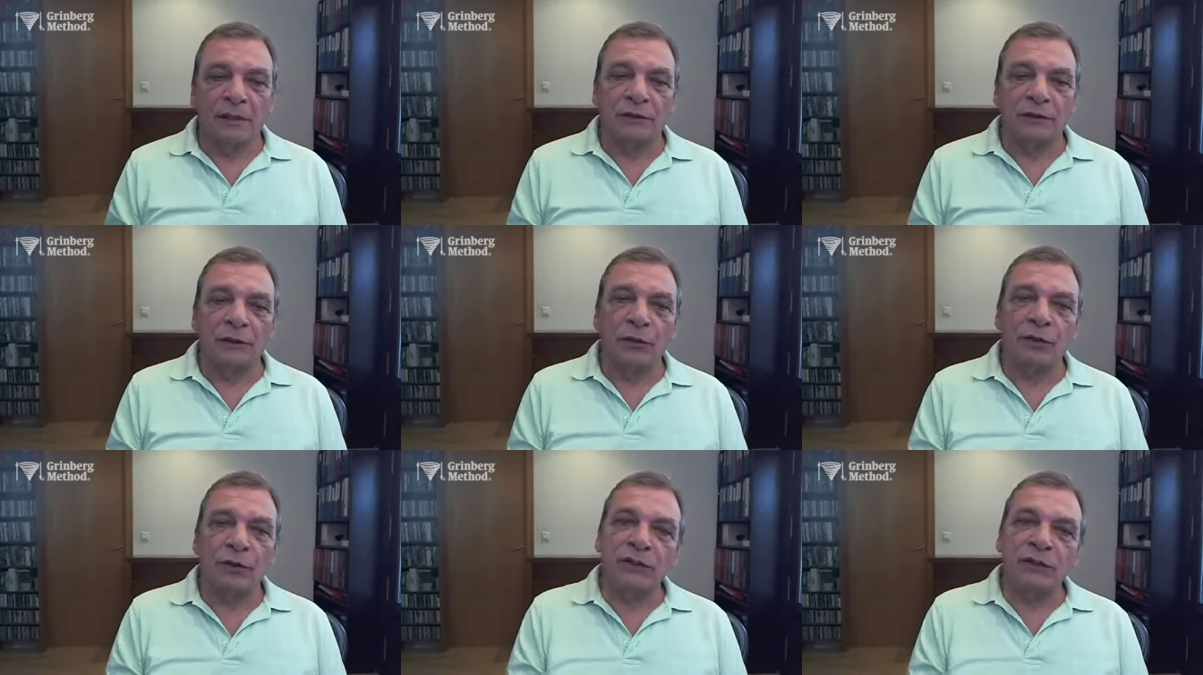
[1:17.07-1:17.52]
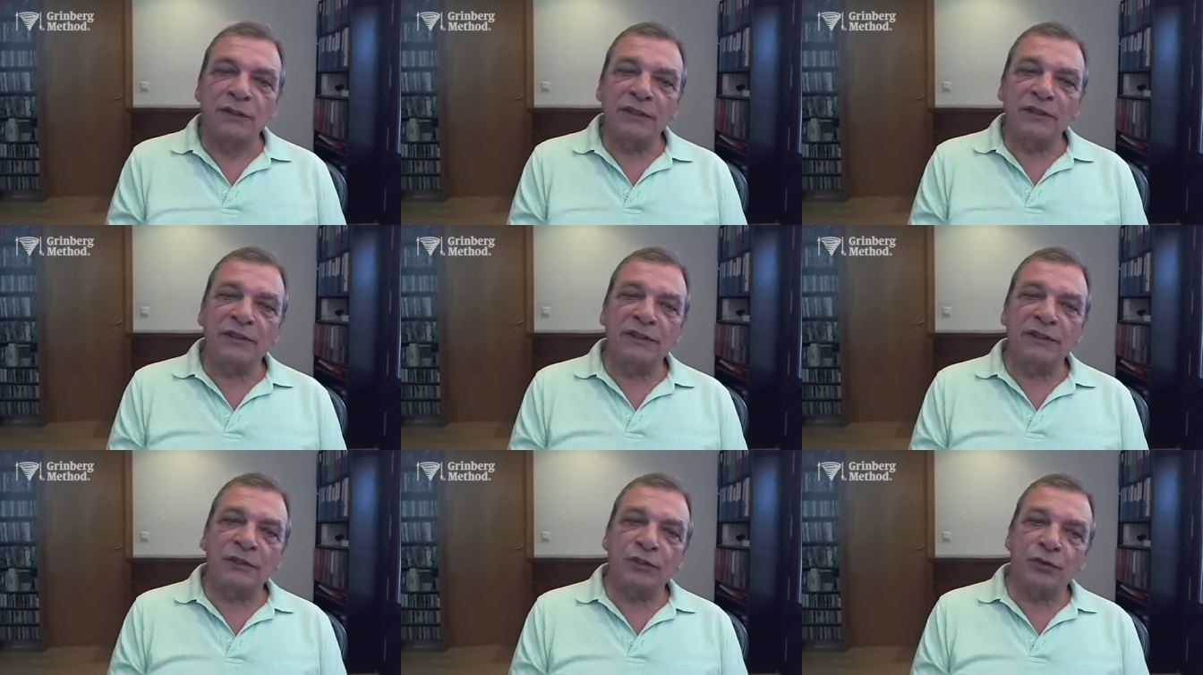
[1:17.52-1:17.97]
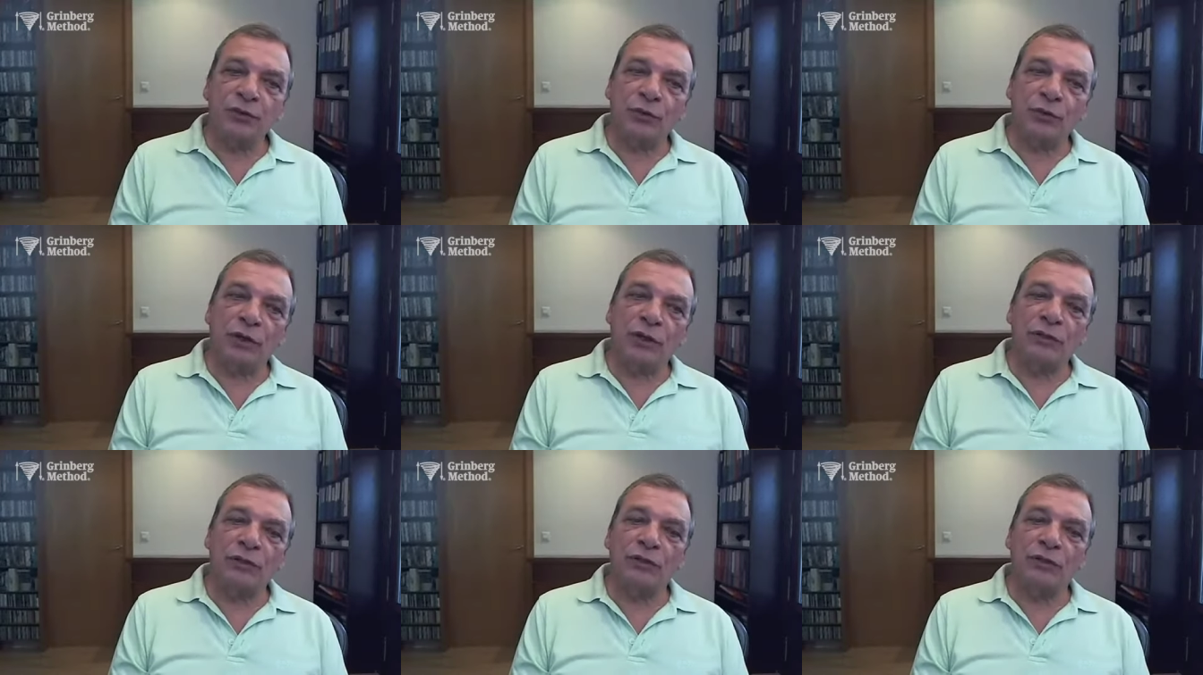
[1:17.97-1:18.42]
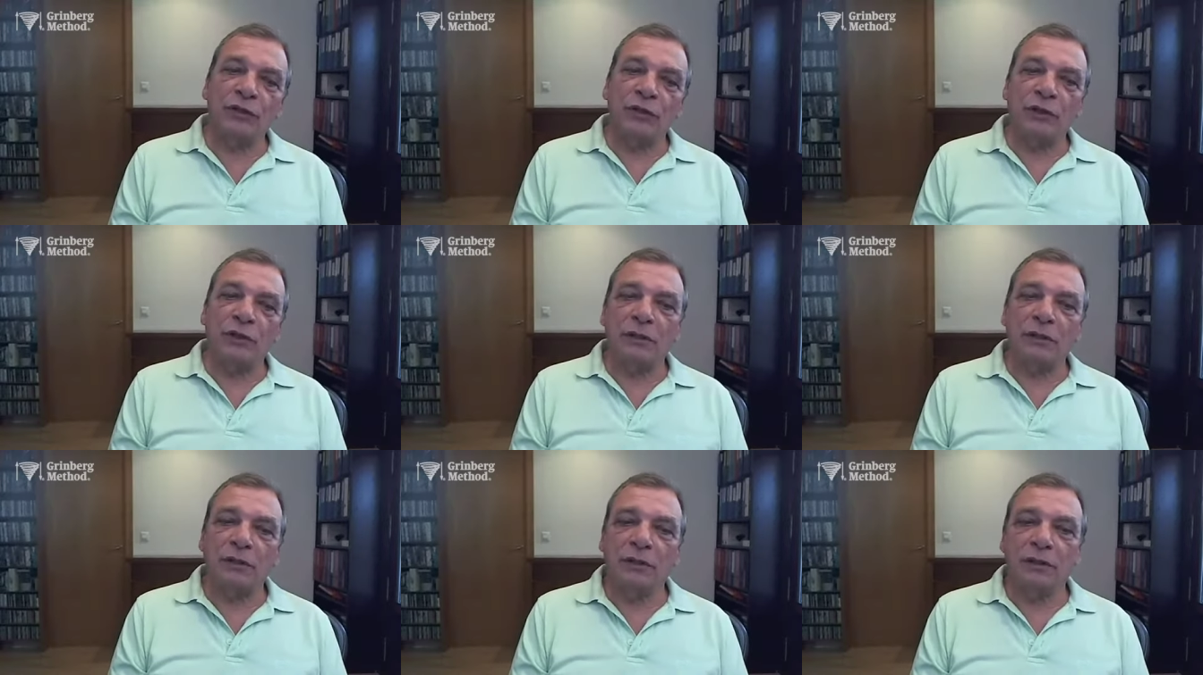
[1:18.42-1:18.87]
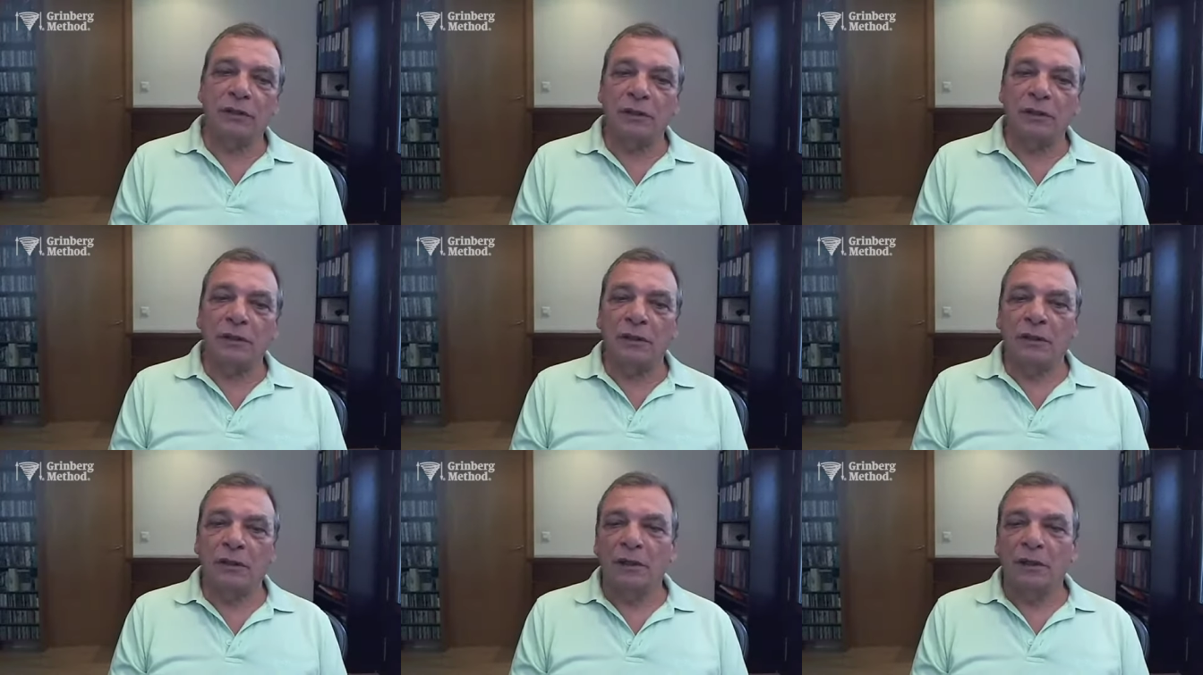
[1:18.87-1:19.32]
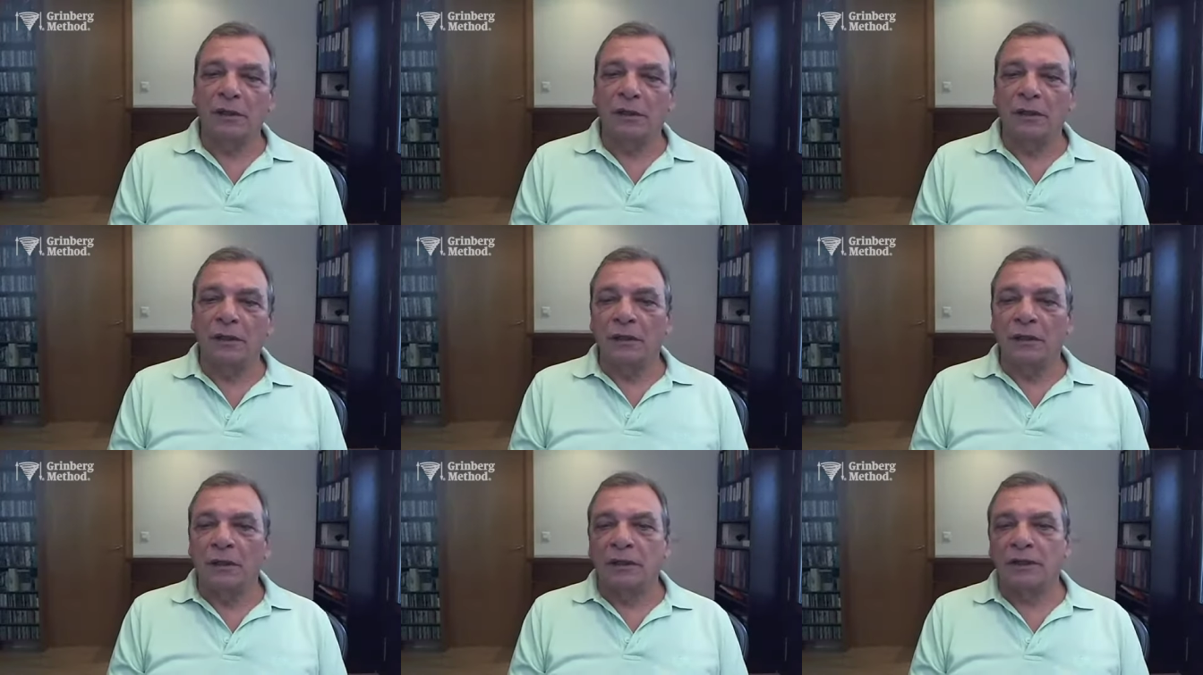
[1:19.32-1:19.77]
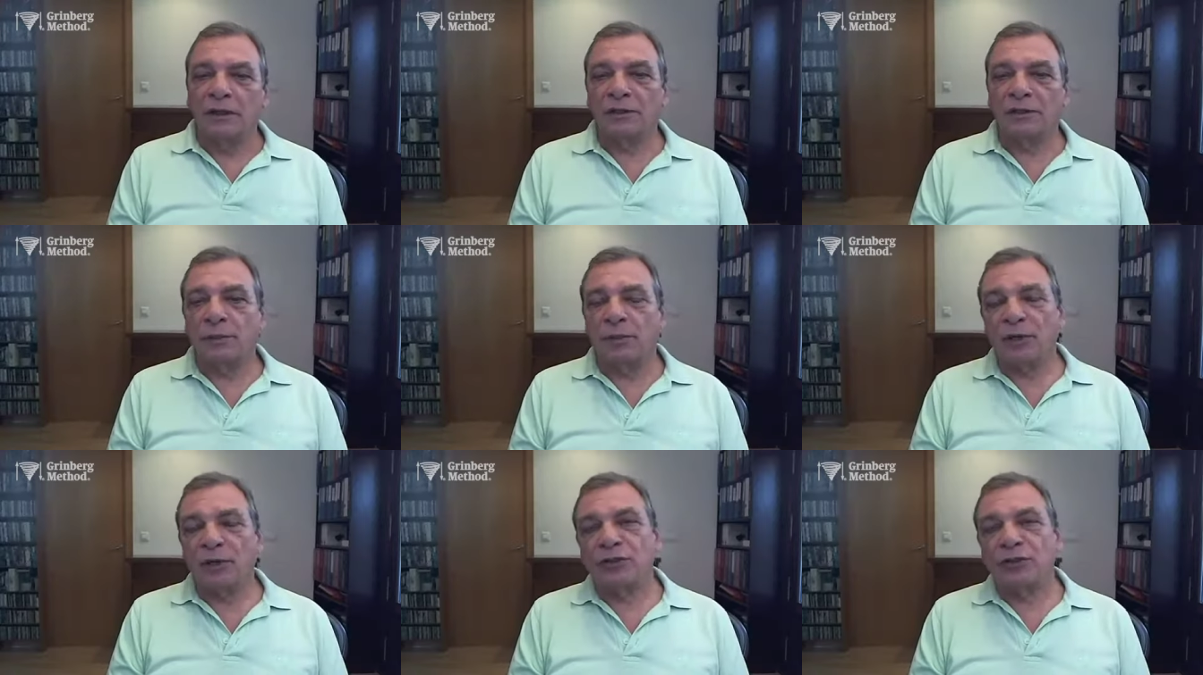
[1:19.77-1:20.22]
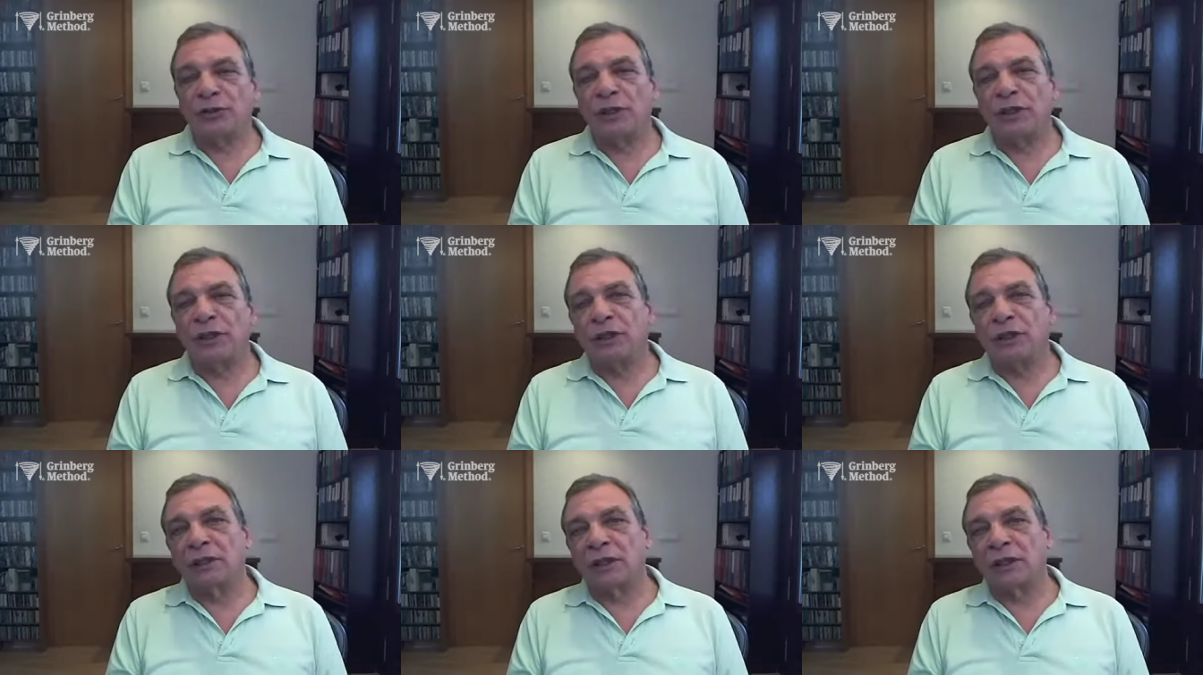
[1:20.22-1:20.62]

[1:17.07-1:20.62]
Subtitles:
So in this situation, especially